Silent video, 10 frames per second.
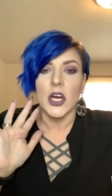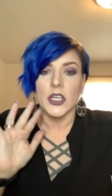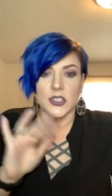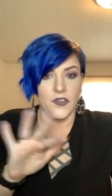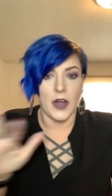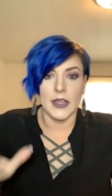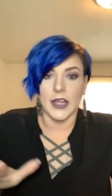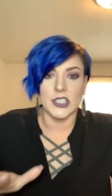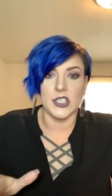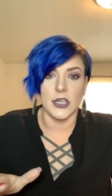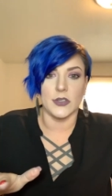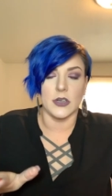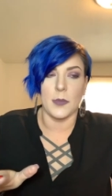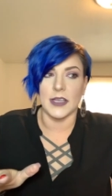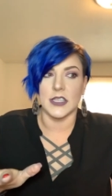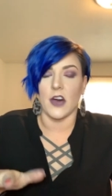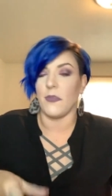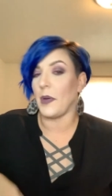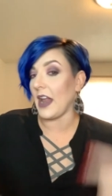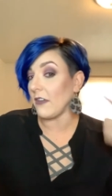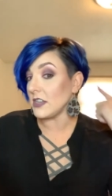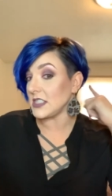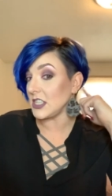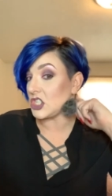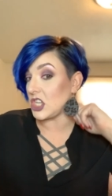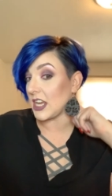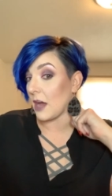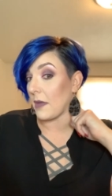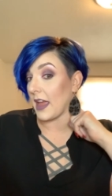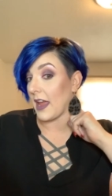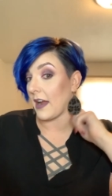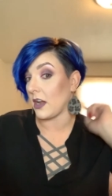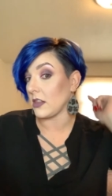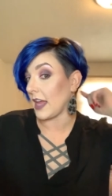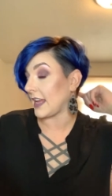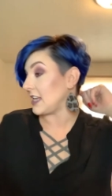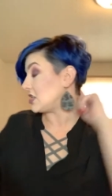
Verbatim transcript: So finally, I just started doing it myself. But ever since she cut my hair, like it is